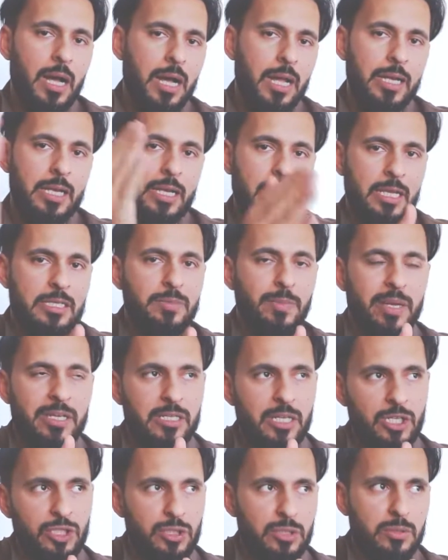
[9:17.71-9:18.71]
Earlier
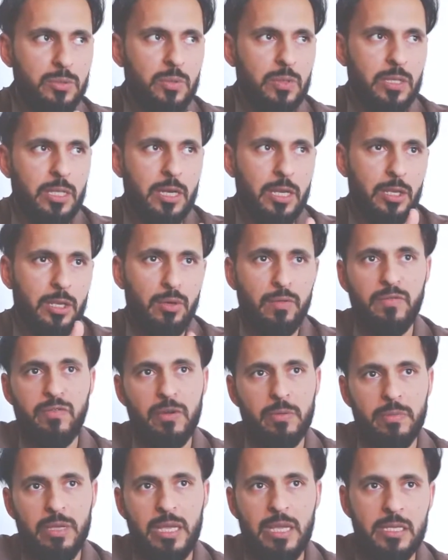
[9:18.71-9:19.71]
expectations were that,
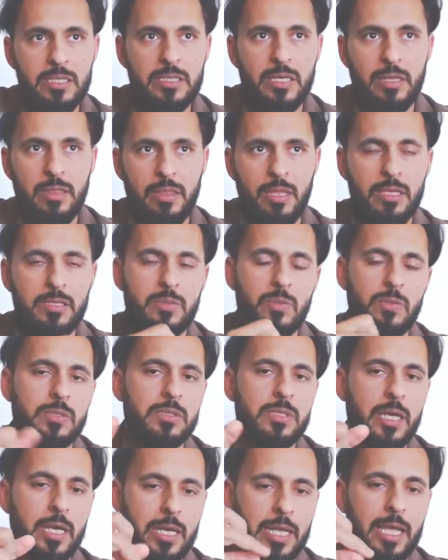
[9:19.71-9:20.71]
from Easter, things will
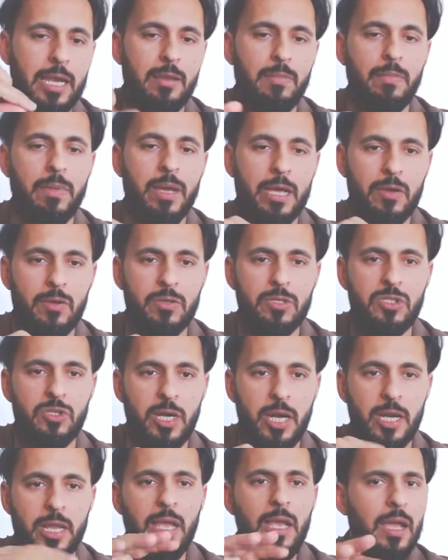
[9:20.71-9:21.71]
start getting back on
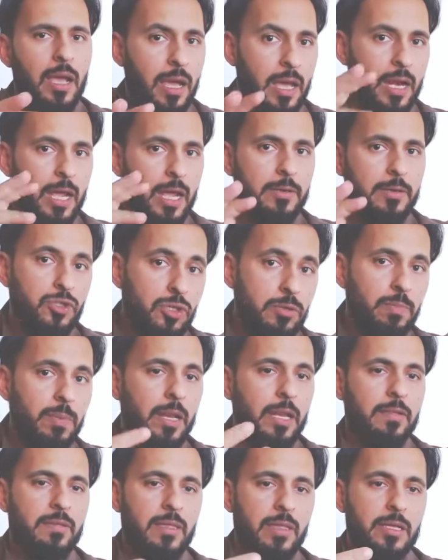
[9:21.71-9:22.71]
track. And I do
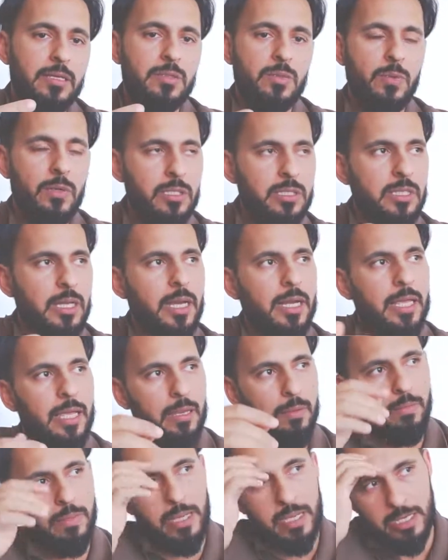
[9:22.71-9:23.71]
believe things will start
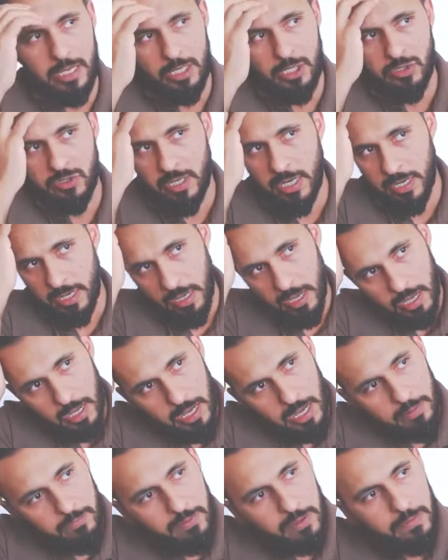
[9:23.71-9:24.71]
getting back in track,
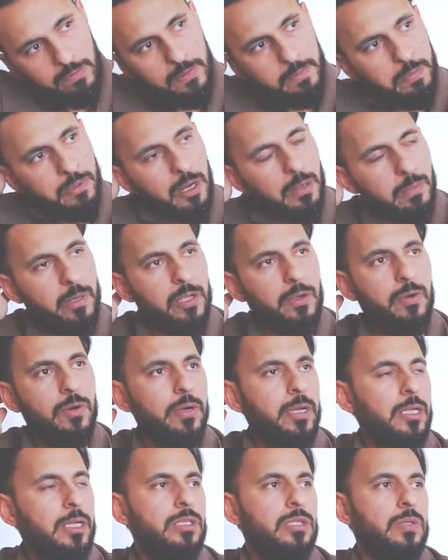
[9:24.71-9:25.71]
and we will probably
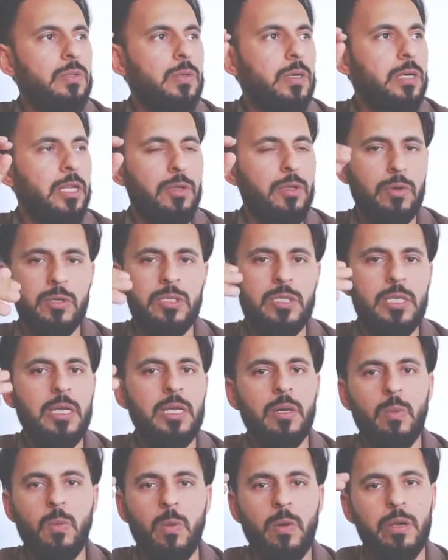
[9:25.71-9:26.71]
go into a,
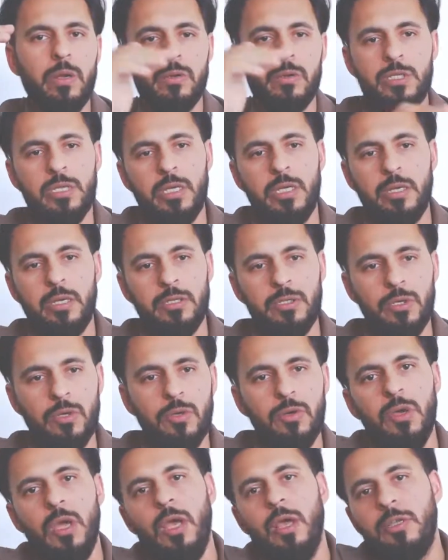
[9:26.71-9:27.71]
tier 1 or tier
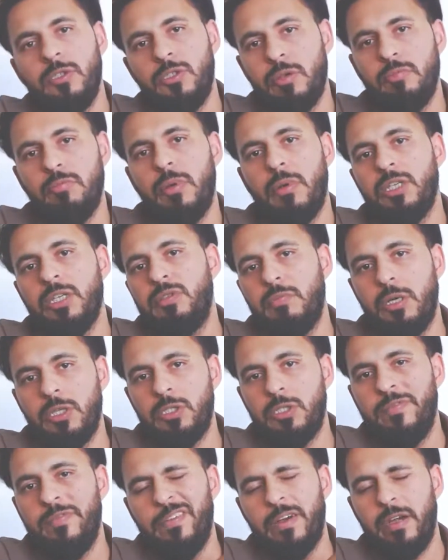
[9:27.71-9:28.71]
2. So much,
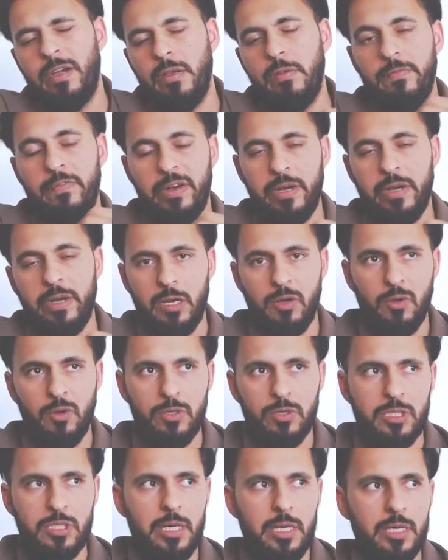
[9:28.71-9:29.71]
very, very
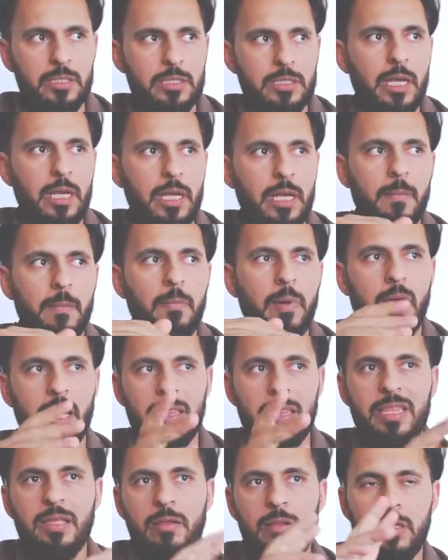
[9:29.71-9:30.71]
low tiers.
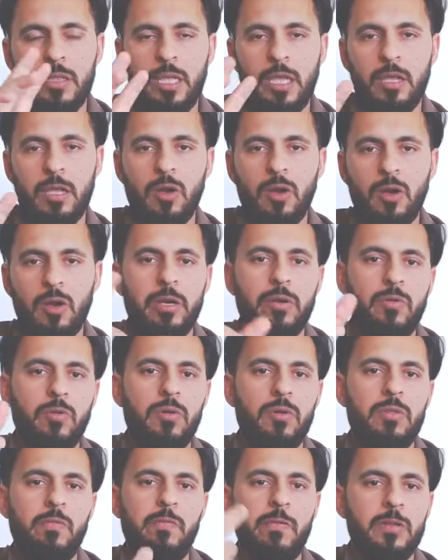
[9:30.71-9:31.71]
But the economic
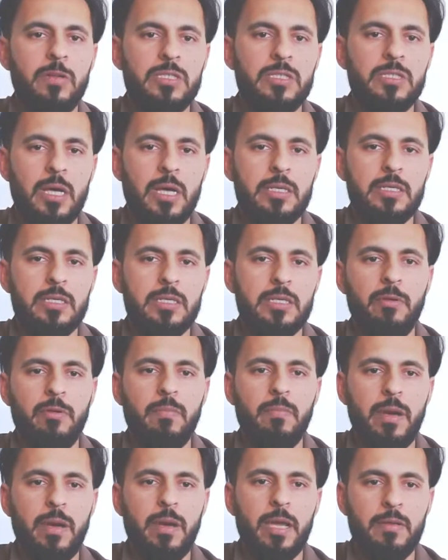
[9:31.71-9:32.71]
growth will start coming
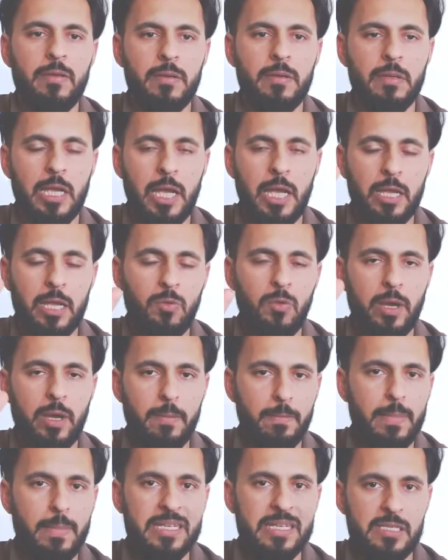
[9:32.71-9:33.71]
back
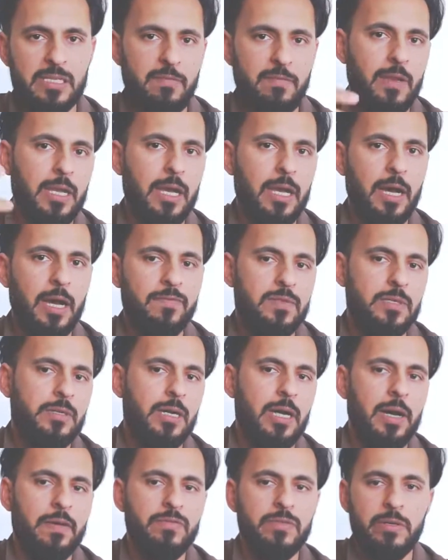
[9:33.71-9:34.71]
quite massively
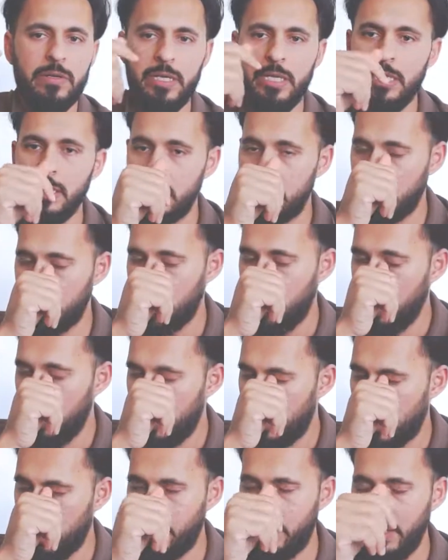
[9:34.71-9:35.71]
after Easter.
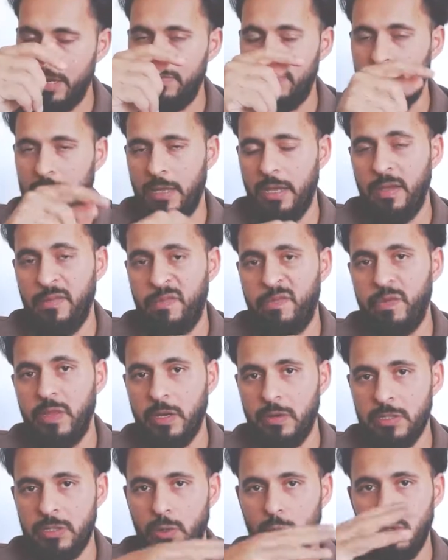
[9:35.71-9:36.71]
I believe that if
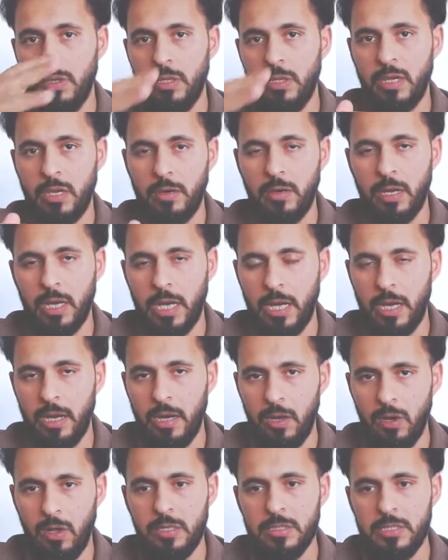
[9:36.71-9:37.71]
there's no other
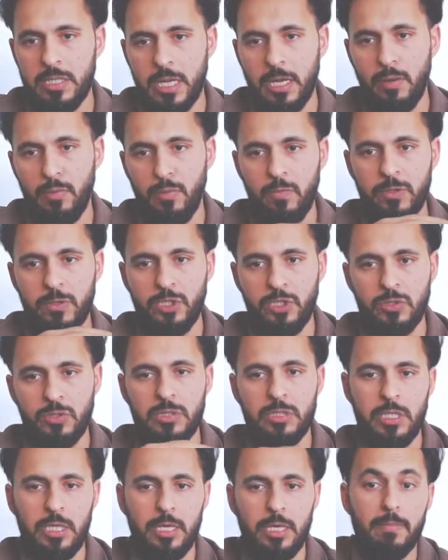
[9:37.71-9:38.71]
lockdown, we should
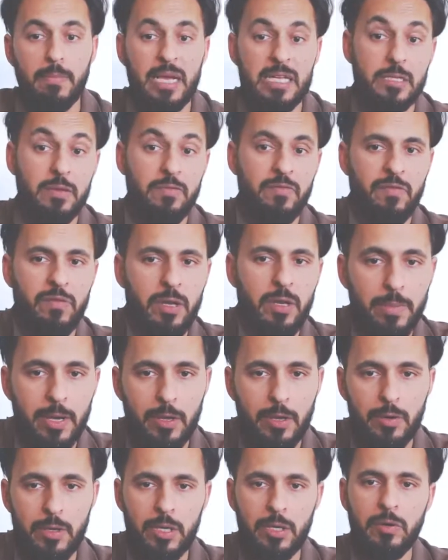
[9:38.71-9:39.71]
see a massive
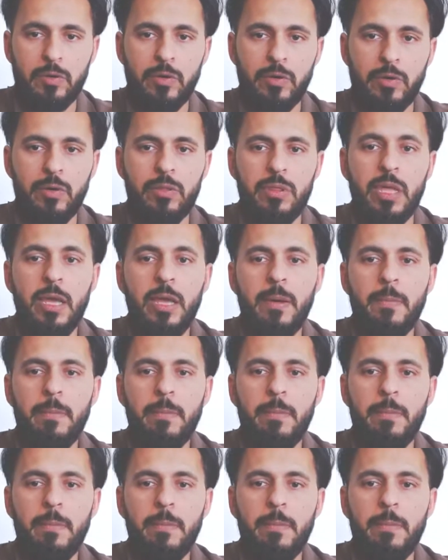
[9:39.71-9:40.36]
rebound in growth.